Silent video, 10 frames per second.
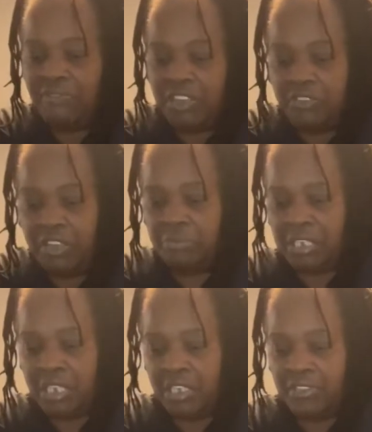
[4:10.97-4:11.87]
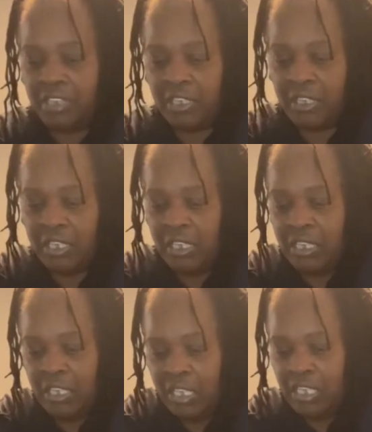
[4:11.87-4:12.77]
of the cream cheese,
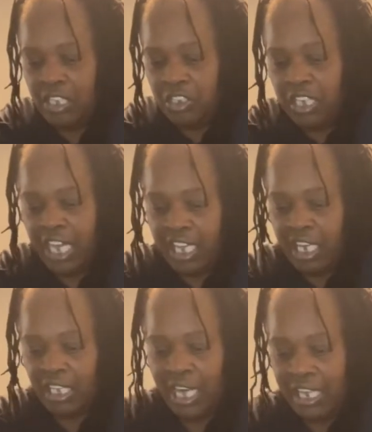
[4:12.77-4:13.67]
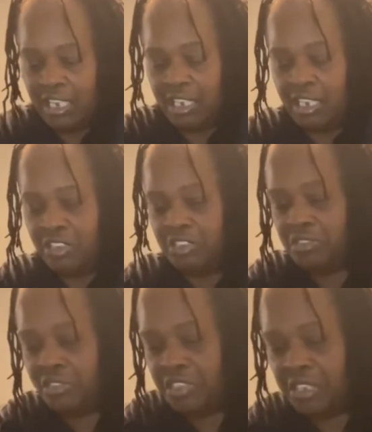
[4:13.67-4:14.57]
because you got a lot of the other
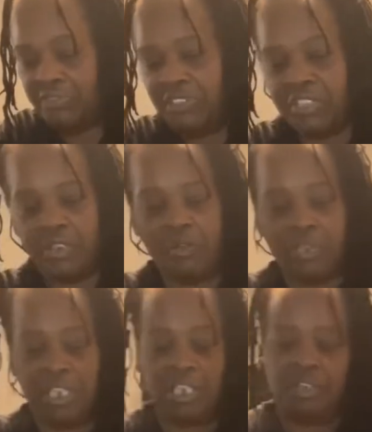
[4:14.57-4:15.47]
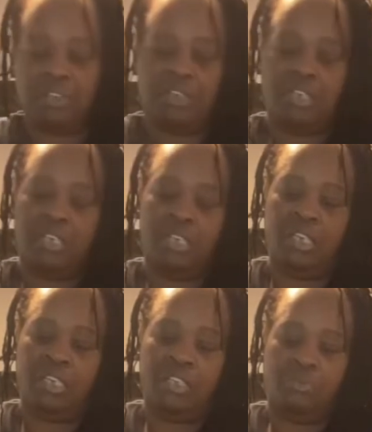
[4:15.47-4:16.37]
stuff that's going in there.
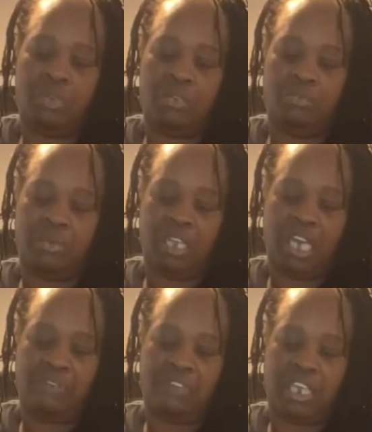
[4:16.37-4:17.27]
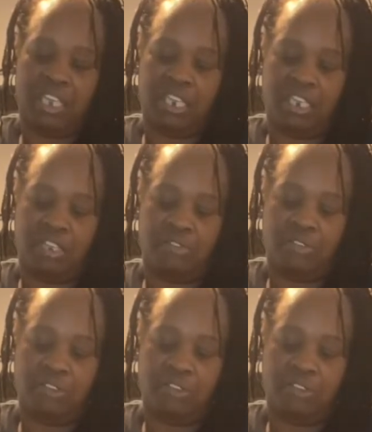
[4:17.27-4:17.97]
So we're going to put half of that in there.